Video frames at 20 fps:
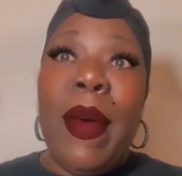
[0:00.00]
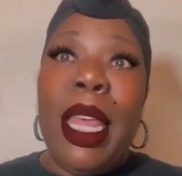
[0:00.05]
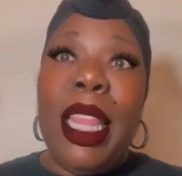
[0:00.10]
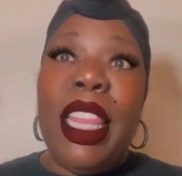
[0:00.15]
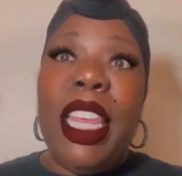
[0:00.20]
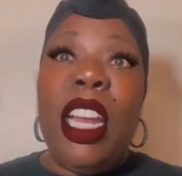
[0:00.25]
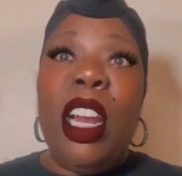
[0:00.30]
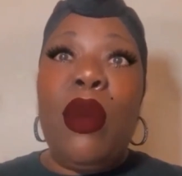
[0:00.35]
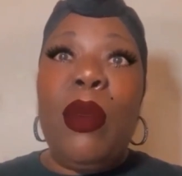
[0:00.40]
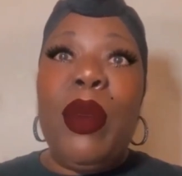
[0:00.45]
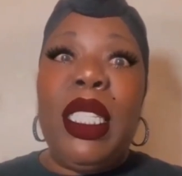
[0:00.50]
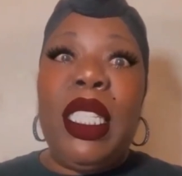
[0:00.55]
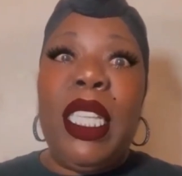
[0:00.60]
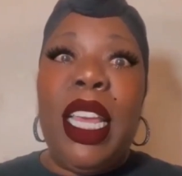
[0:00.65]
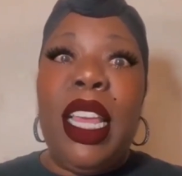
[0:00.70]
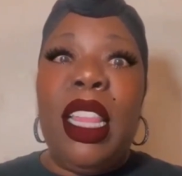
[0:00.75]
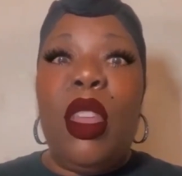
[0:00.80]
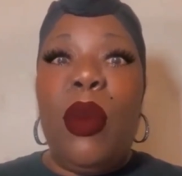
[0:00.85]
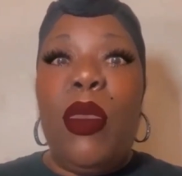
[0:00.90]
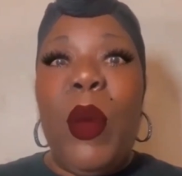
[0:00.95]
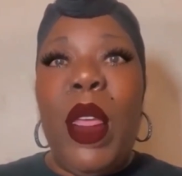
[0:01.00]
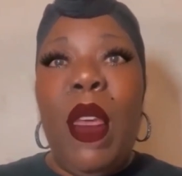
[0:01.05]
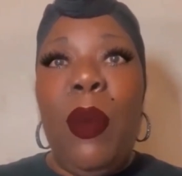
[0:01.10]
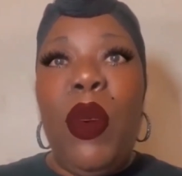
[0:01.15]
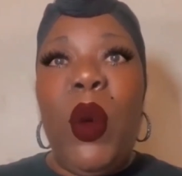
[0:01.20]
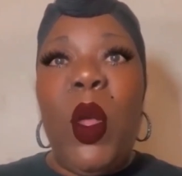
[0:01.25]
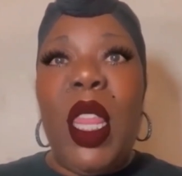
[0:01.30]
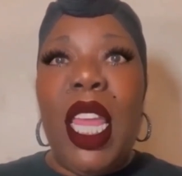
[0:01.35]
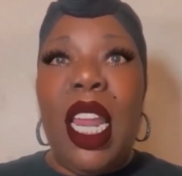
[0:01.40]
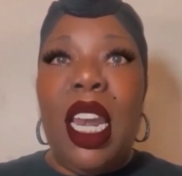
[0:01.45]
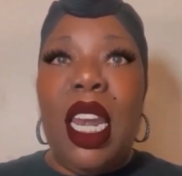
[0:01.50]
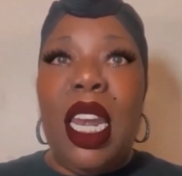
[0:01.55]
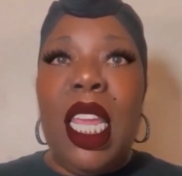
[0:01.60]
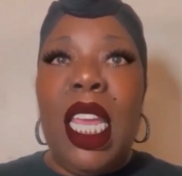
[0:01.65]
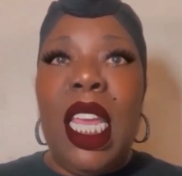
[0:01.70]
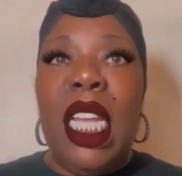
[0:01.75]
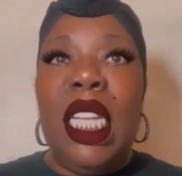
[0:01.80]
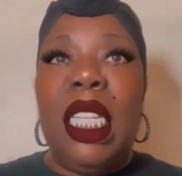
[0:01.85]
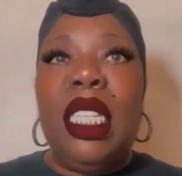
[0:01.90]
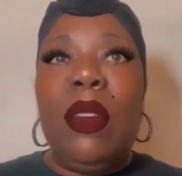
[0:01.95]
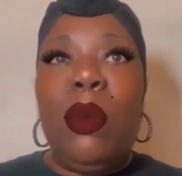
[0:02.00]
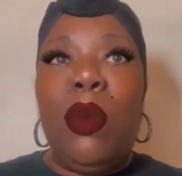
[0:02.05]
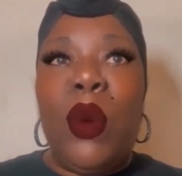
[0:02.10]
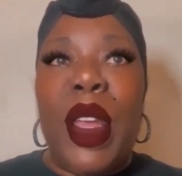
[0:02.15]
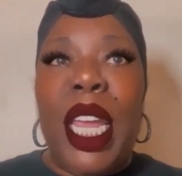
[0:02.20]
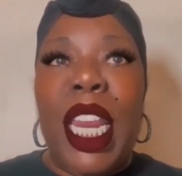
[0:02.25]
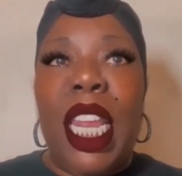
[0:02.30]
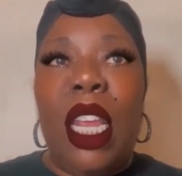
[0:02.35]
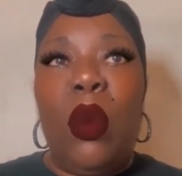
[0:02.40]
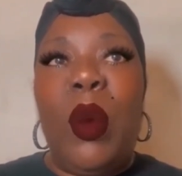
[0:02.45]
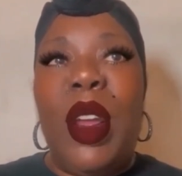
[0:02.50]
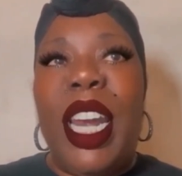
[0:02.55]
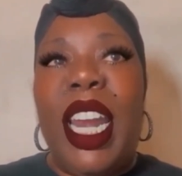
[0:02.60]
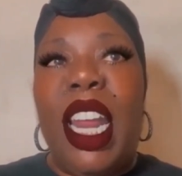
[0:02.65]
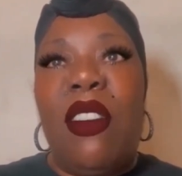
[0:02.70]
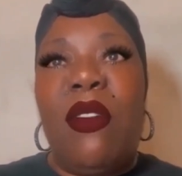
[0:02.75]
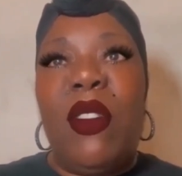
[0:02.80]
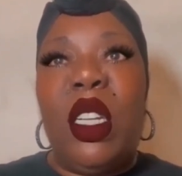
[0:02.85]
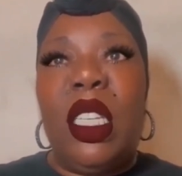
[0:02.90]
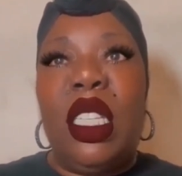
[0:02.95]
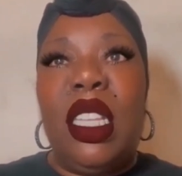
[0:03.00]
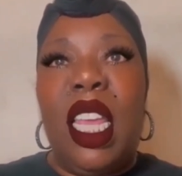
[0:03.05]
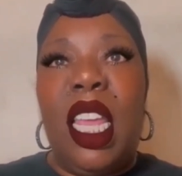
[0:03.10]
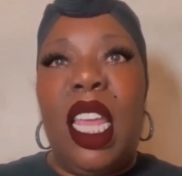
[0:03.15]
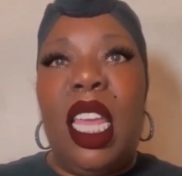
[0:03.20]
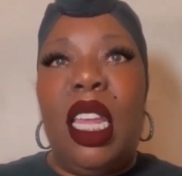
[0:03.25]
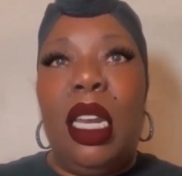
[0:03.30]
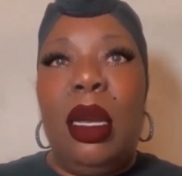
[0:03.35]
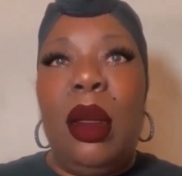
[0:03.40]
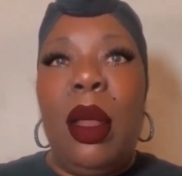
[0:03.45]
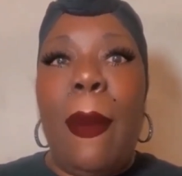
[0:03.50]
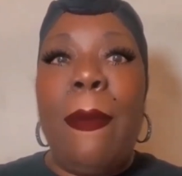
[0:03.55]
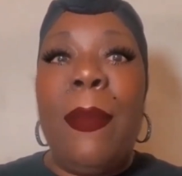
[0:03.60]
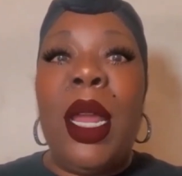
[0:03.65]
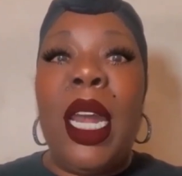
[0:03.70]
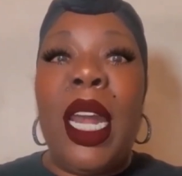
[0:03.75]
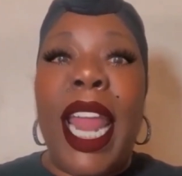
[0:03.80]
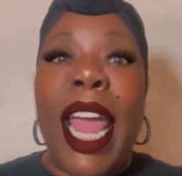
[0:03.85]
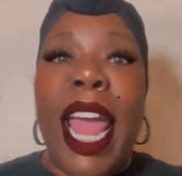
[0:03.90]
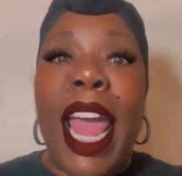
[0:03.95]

and my therapist said the people that need to read it would never see it.